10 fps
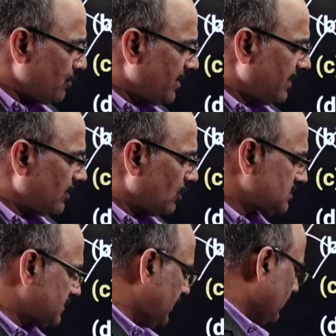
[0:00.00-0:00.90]
humidity
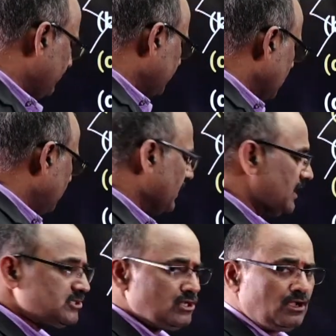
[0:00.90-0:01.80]
constant, but
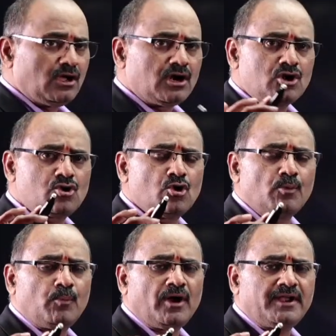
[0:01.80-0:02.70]
also
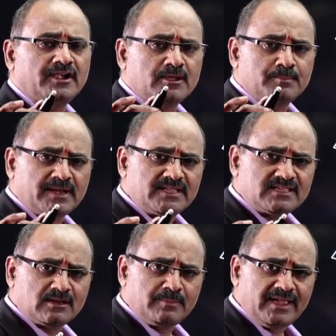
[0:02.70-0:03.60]
dew point
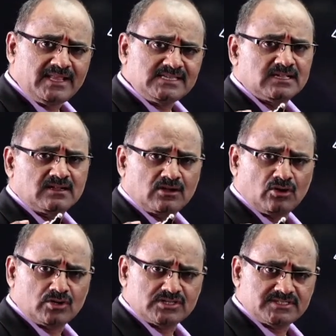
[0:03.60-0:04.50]
temperature remains
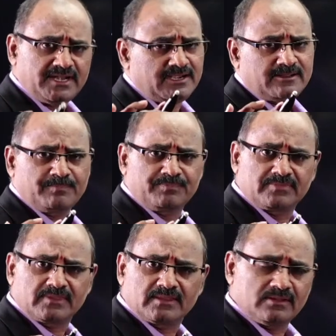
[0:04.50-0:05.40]
constant.
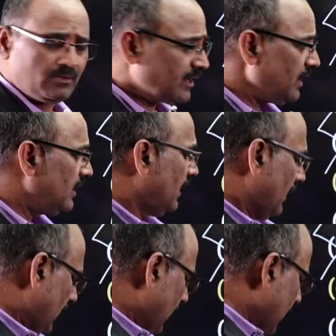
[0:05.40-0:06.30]
Okay.
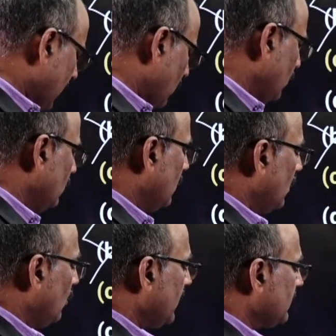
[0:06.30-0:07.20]
Anyhow,
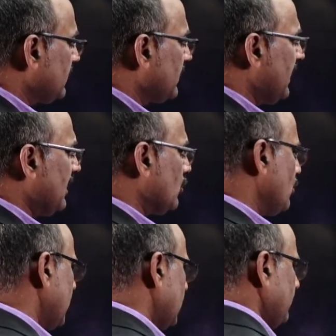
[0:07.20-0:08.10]
look at the relative
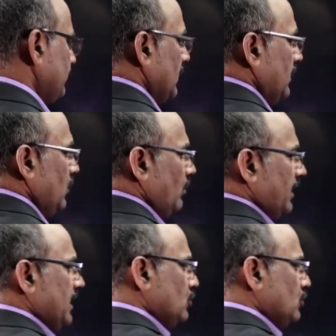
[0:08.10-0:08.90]
humidity. You try